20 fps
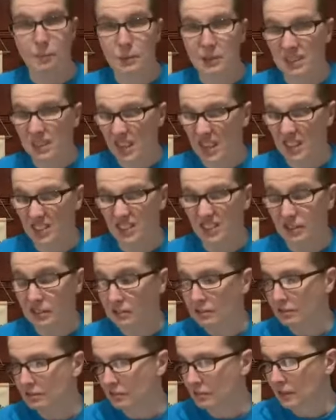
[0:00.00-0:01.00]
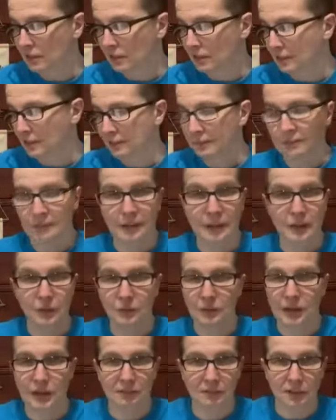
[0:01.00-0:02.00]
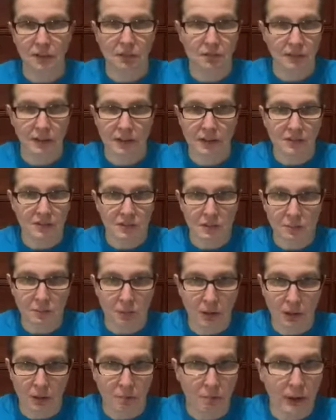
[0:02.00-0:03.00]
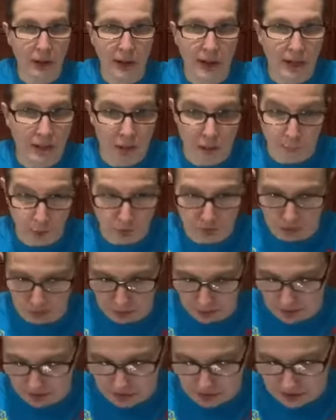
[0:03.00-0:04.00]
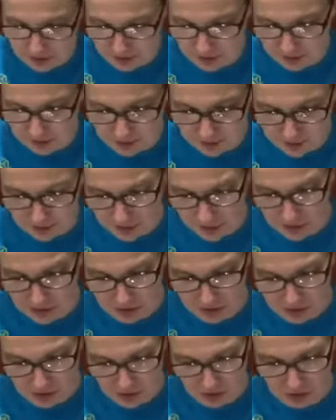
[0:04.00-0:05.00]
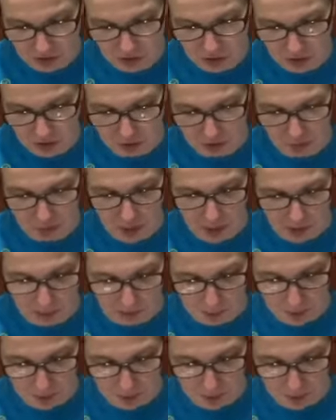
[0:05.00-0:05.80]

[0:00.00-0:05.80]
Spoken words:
of protected. I don't have to go find a Ziploc bag to put them in, anything like that. So that's just my